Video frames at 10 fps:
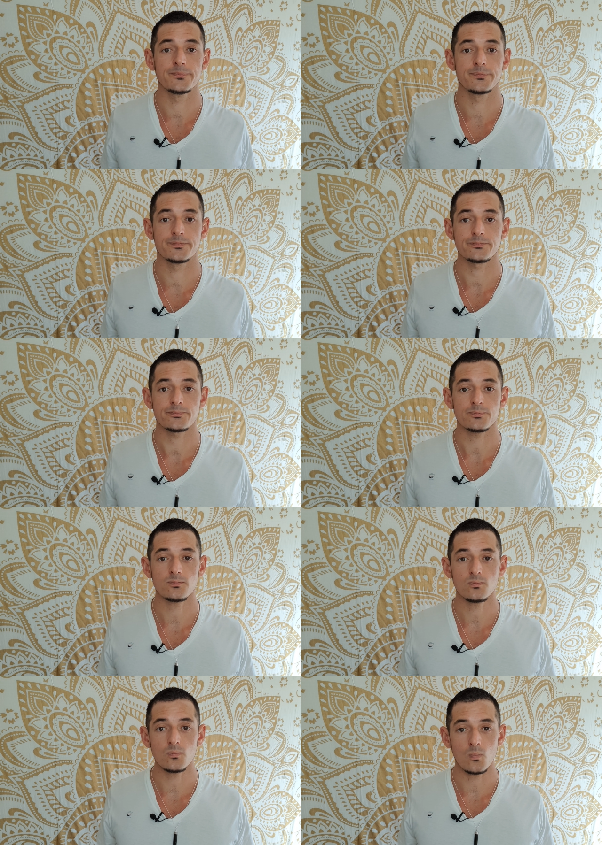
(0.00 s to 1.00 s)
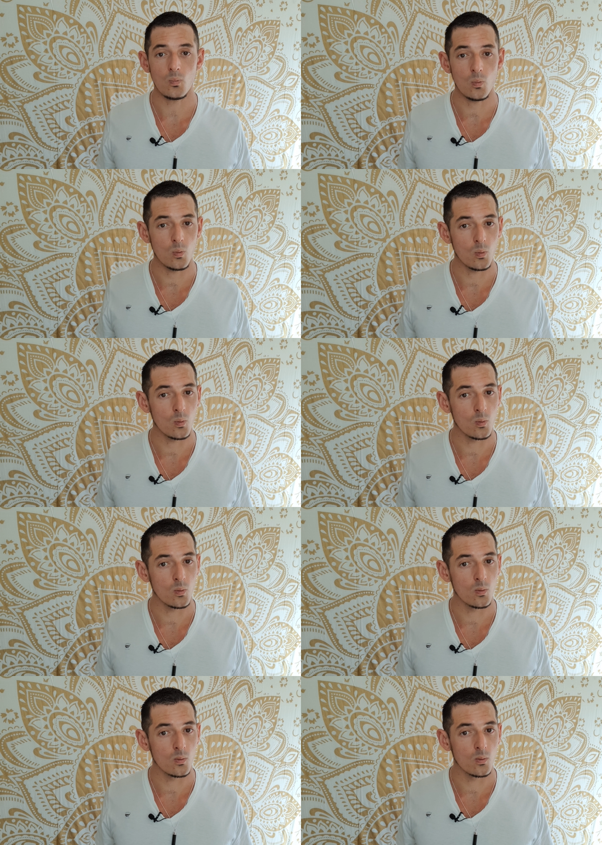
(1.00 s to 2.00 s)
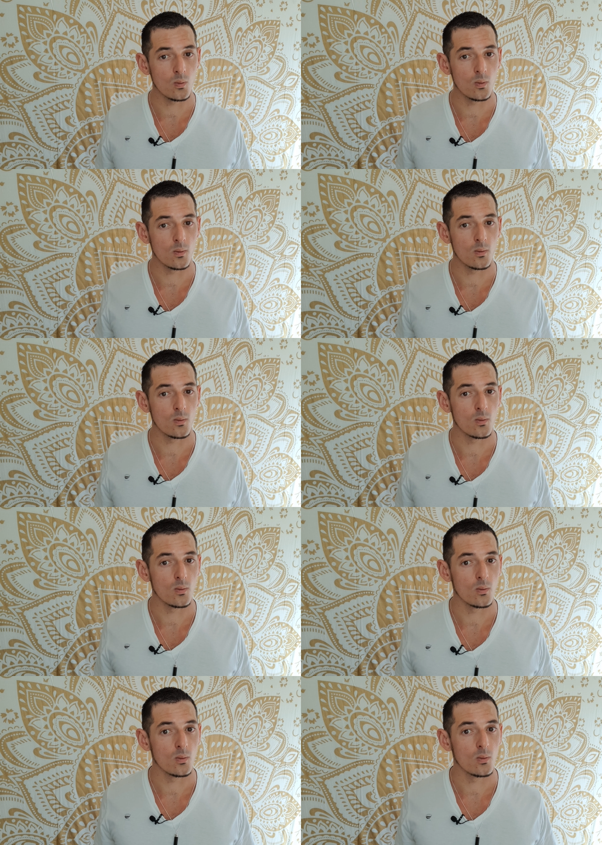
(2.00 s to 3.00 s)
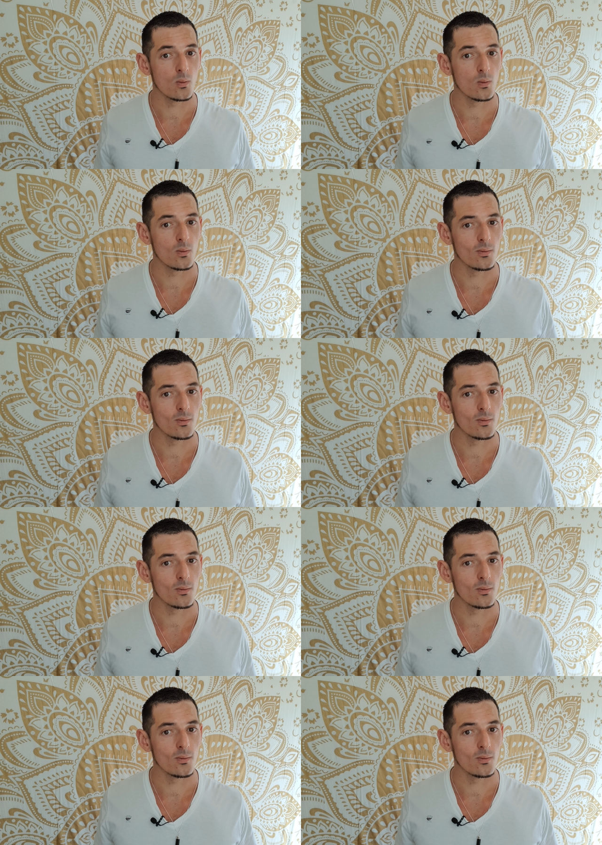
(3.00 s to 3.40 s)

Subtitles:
No one is speaking in this clip.